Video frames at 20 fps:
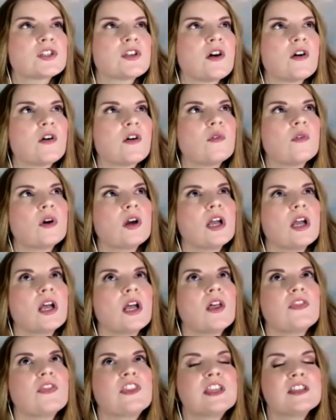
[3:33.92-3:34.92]
So
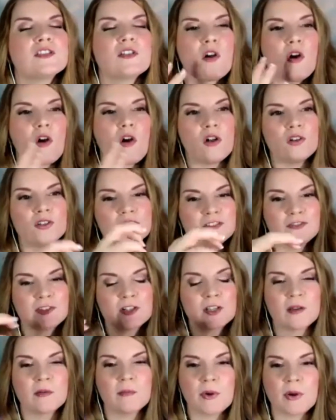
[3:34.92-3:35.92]
these are all
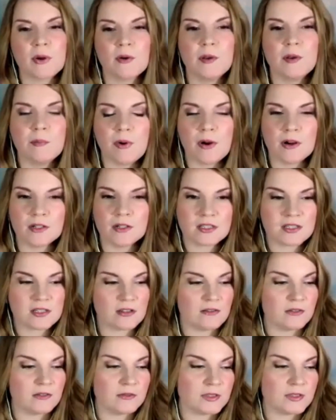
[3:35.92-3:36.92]
different component
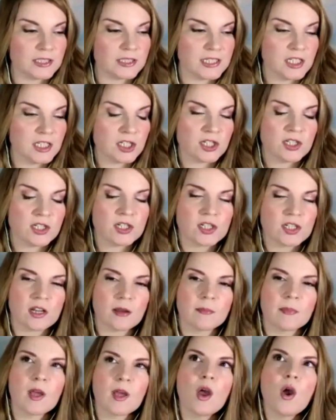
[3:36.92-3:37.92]
parts of a
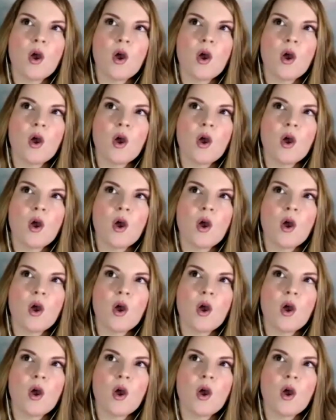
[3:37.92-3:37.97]
relationship.